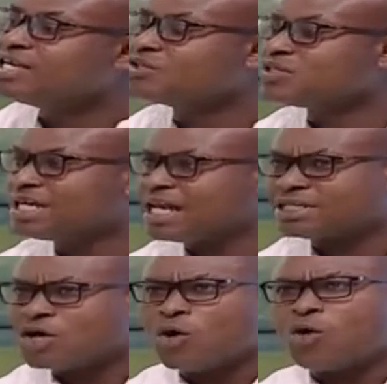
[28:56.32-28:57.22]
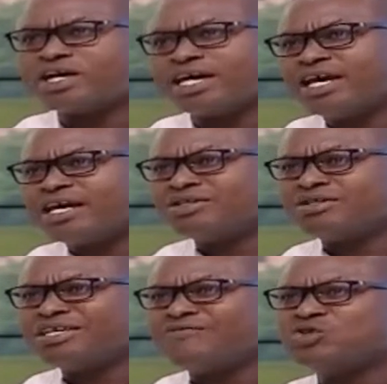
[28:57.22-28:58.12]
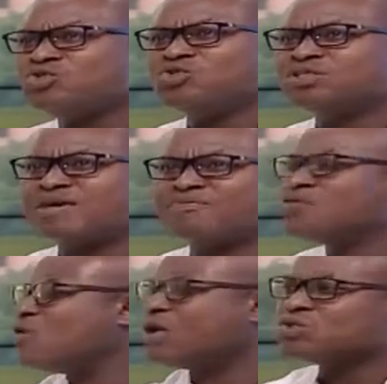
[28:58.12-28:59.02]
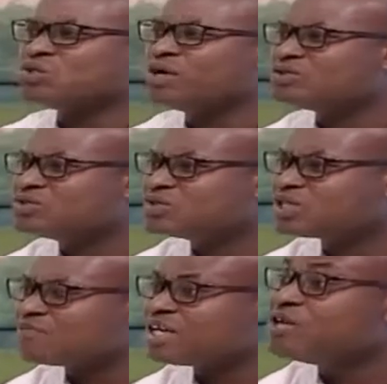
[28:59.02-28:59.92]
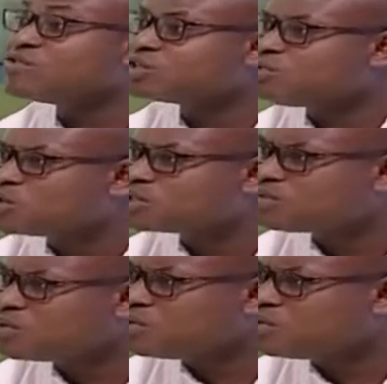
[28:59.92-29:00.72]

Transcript: tell us, oh, okay, if you do something, we're also going to do something irresponsible.